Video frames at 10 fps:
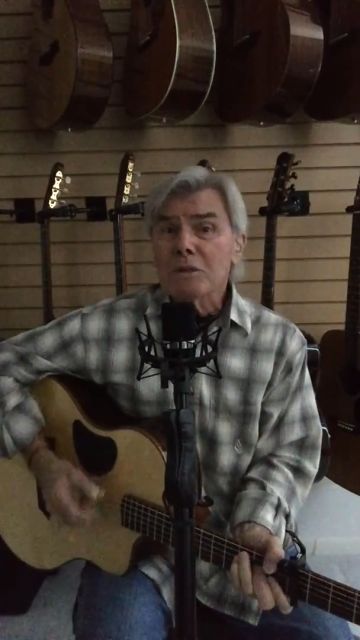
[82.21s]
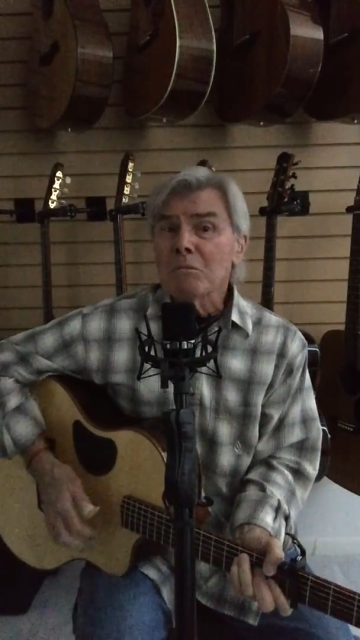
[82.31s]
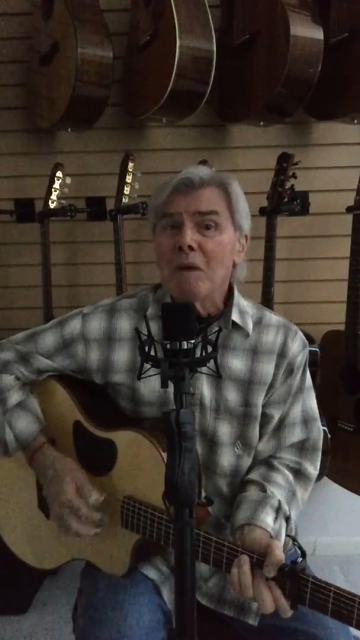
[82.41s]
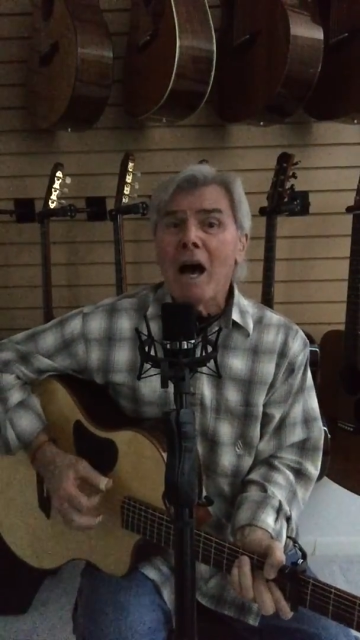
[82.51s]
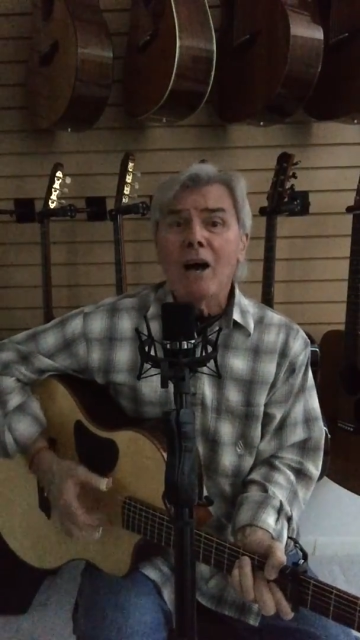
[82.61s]
a
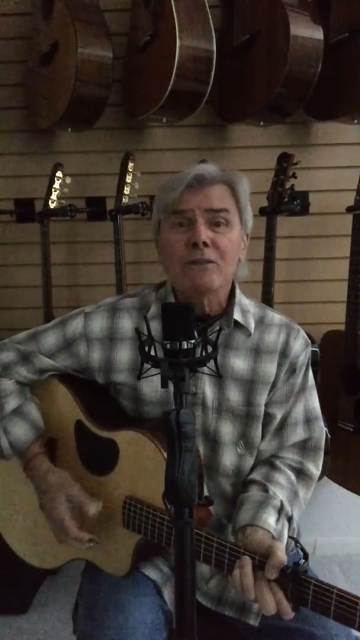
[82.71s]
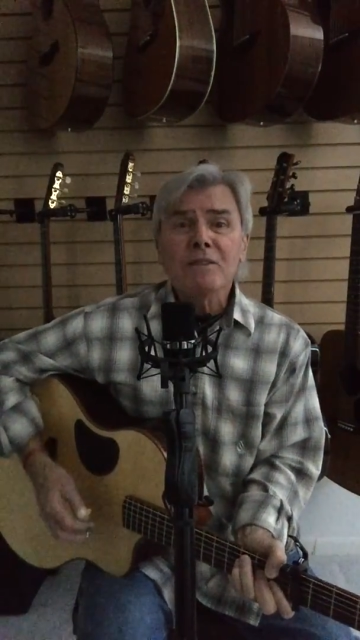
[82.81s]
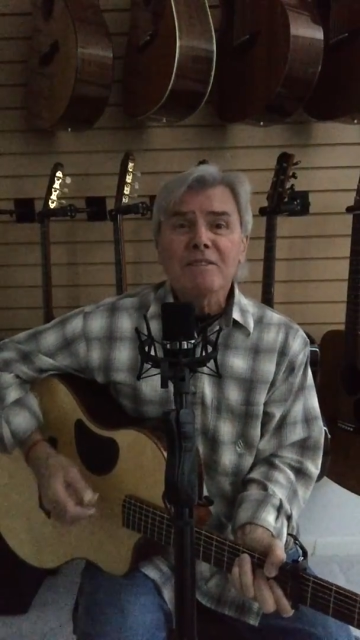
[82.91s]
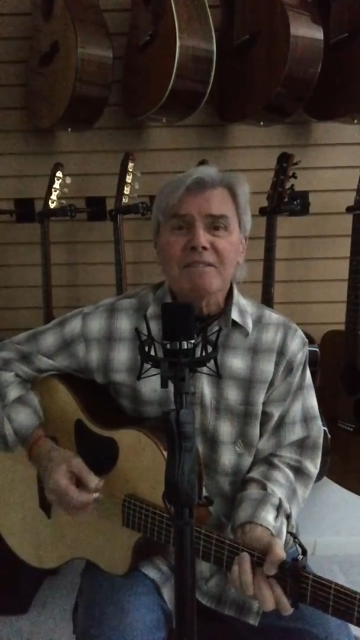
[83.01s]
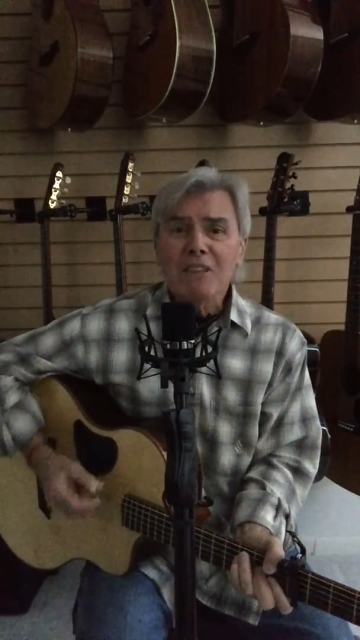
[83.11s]

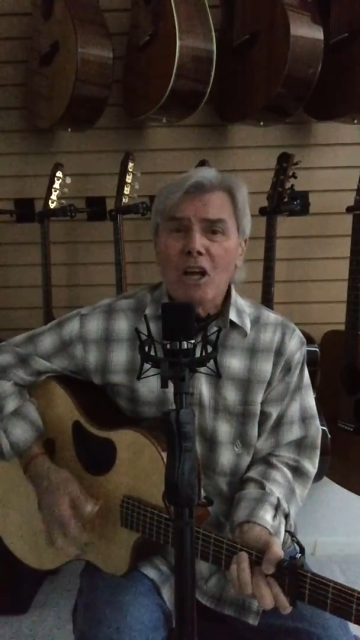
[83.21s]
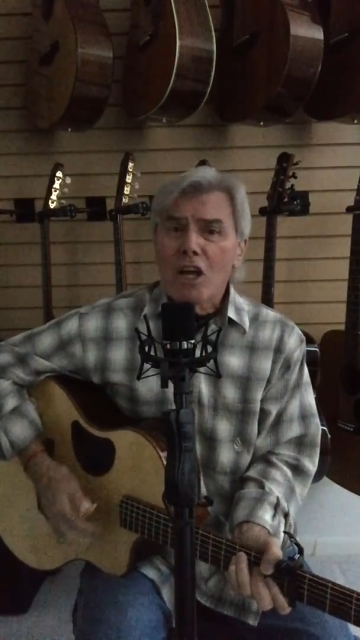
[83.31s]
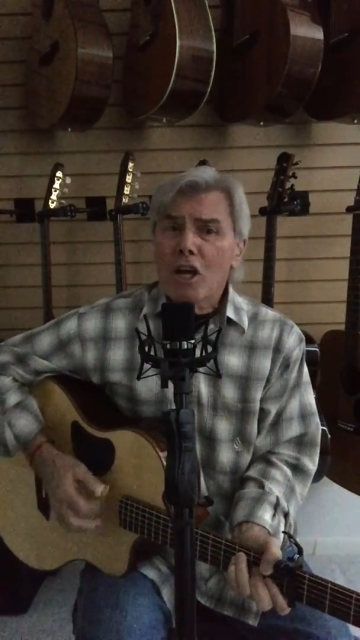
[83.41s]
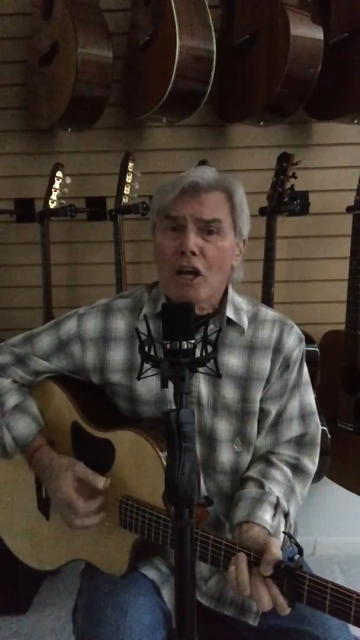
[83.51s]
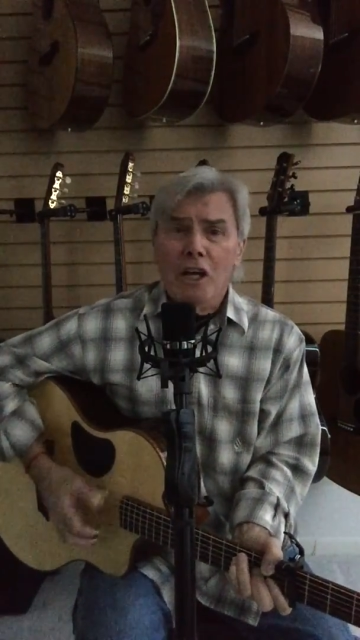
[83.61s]
mountain
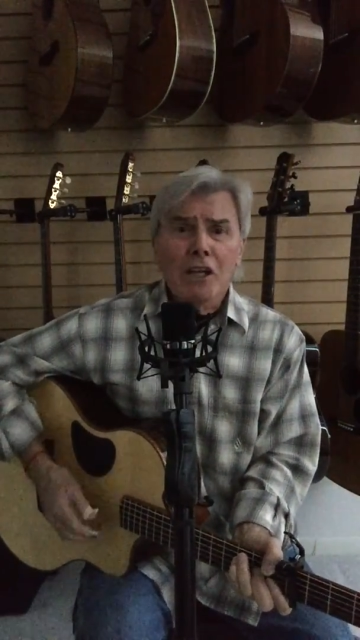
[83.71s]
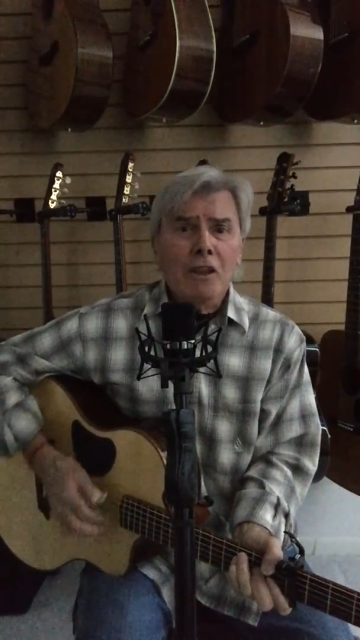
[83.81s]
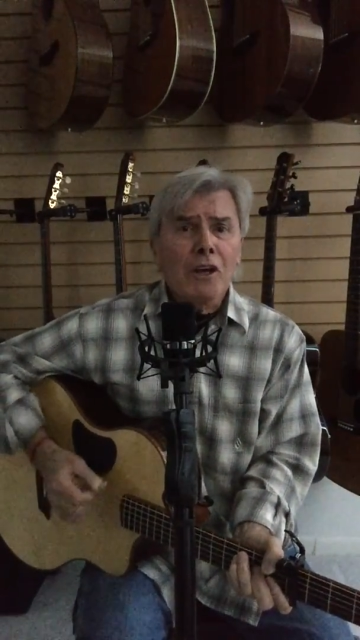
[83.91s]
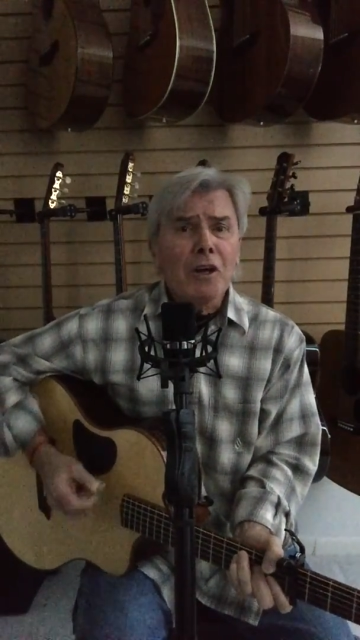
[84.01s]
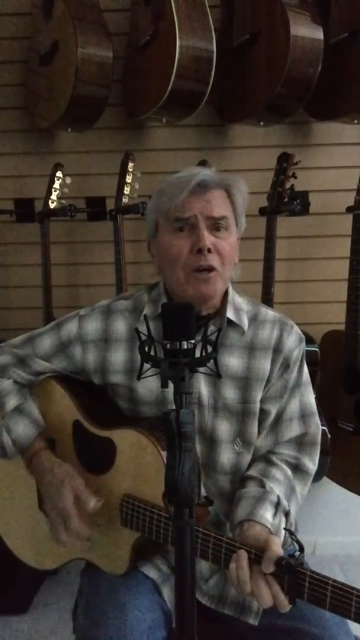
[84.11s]
in
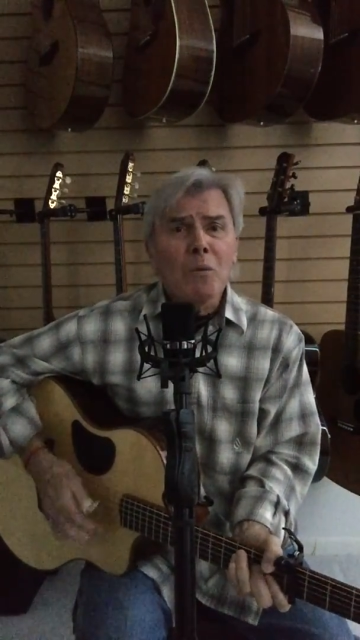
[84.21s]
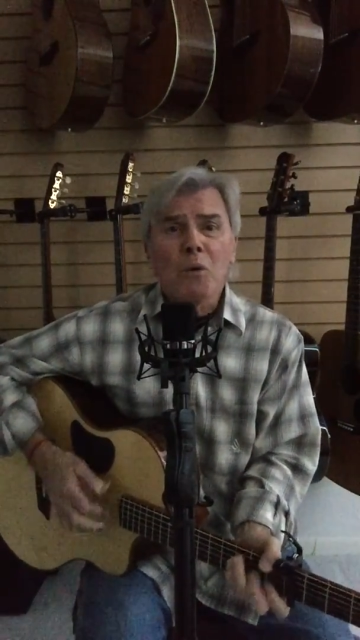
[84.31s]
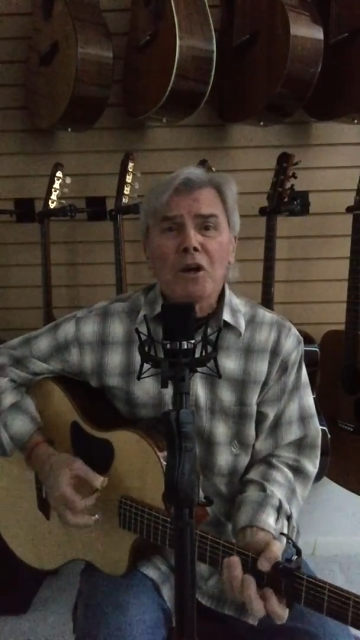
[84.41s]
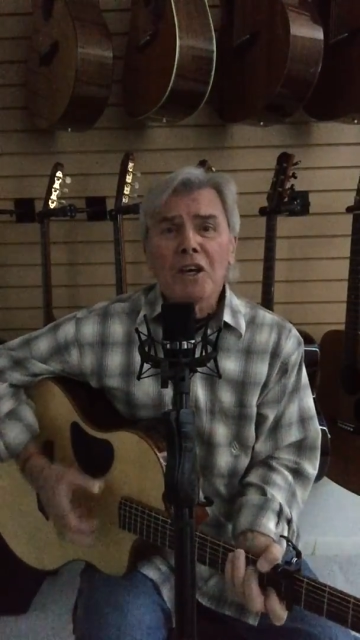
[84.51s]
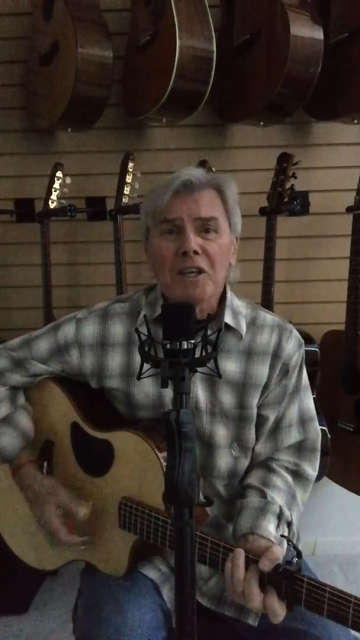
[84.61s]
the
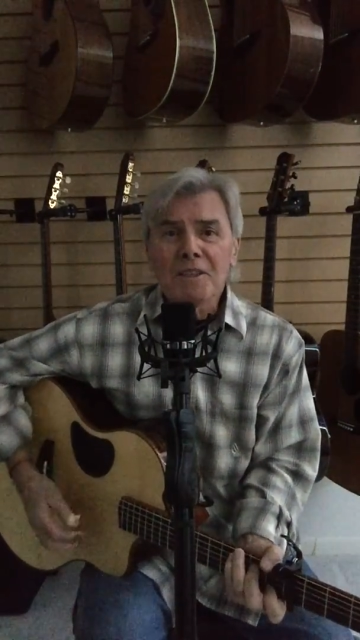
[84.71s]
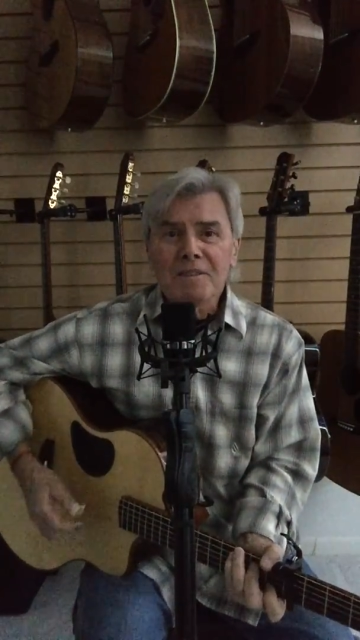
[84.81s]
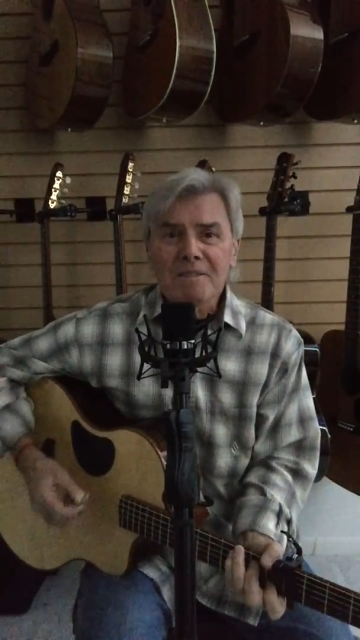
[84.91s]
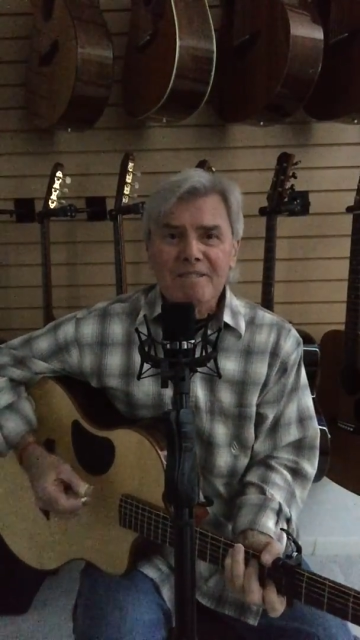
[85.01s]
wind.